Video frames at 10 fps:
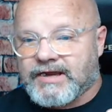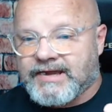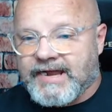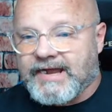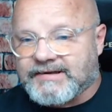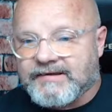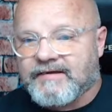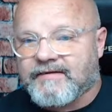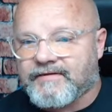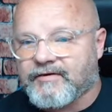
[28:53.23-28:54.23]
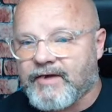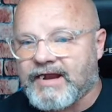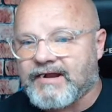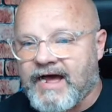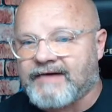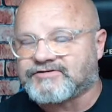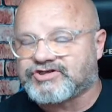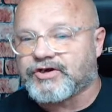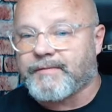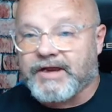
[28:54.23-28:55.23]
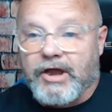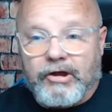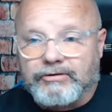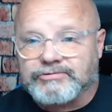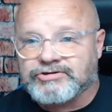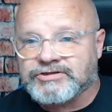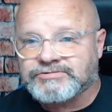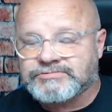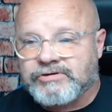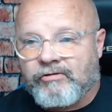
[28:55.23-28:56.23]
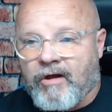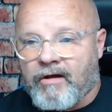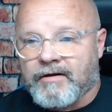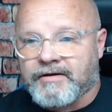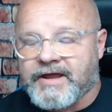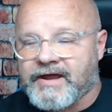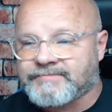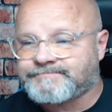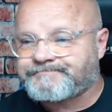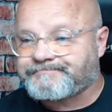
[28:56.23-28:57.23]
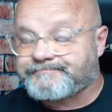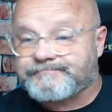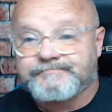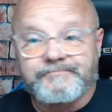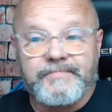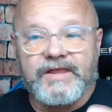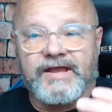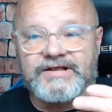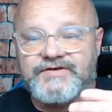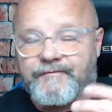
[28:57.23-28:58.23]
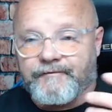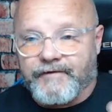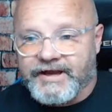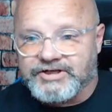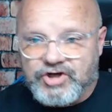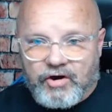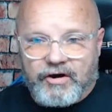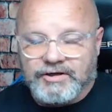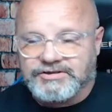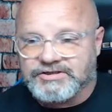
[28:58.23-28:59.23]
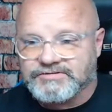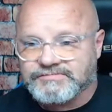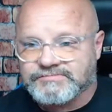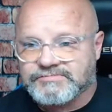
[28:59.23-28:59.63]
get the Great Live Streaming Hoax. Okay. It's free of charge.